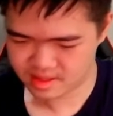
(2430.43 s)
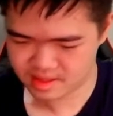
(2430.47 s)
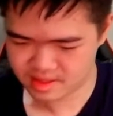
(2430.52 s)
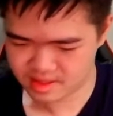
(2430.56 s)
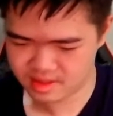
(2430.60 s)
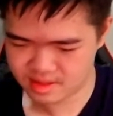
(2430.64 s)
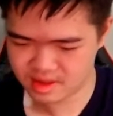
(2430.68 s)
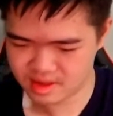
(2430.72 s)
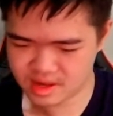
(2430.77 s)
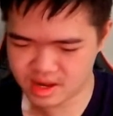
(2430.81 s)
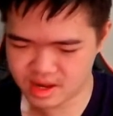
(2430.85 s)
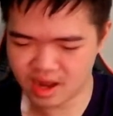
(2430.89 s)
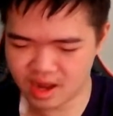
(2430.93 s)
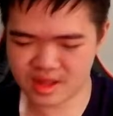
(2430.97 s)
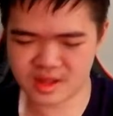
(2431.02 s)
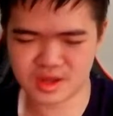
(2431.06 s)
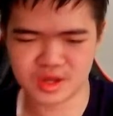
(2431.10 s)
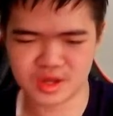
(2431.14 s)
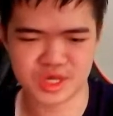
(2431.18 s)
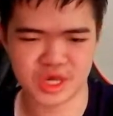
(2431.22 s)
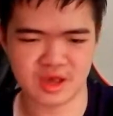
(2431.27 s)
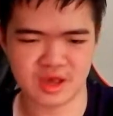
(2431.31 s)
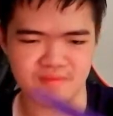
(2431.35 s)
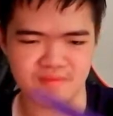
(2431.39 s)
This guy
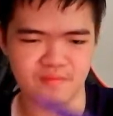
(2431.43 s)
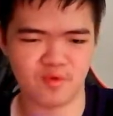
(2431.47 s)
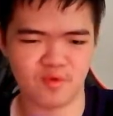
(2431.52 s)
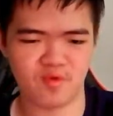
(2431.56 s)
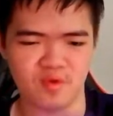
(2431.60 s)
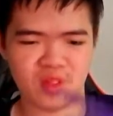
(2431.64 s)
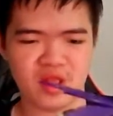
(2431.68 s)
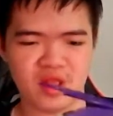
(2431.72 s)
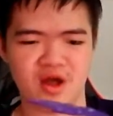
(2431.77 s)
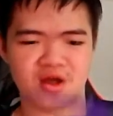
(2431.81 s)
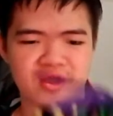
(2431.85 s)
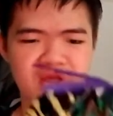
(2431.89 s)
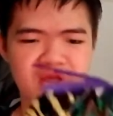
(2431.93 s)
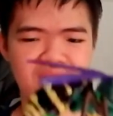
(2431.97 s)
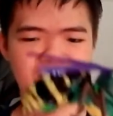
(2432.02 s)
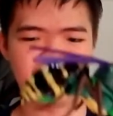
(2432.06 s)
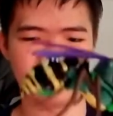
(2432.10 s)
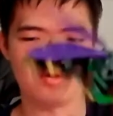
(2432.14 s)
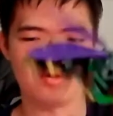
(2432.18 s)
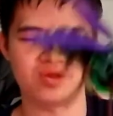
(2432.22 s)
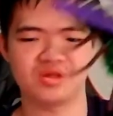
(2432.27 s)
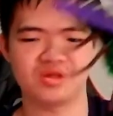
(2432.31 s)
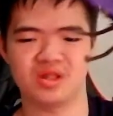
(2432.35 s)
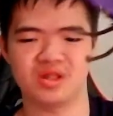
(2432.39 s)
does have more locking
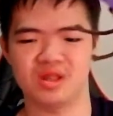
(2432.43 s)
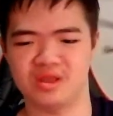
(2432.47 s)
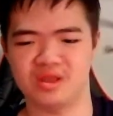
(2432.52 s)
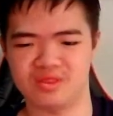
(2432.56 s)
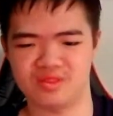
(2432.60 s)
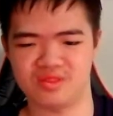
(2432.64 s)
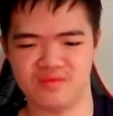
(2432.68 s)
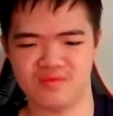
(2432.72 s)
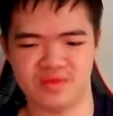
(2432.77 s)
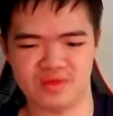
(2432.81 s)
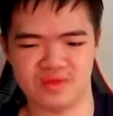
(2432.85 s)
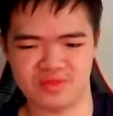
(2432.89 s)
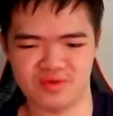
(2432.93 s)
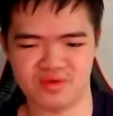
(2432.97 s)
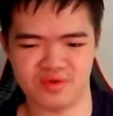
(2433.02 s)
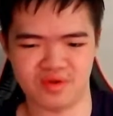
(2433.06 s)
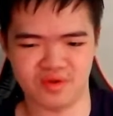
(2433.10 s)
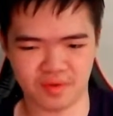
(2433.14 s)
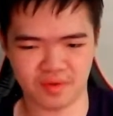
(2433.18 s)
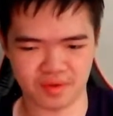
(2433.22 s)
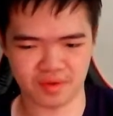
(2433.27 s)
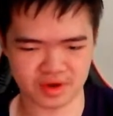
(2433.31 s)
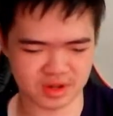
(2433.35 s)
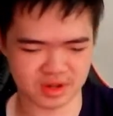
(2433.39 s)
points than the thrilling 30
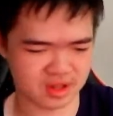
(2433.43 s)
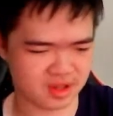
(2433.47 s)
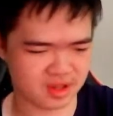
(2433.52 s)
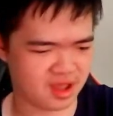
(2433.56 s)
version.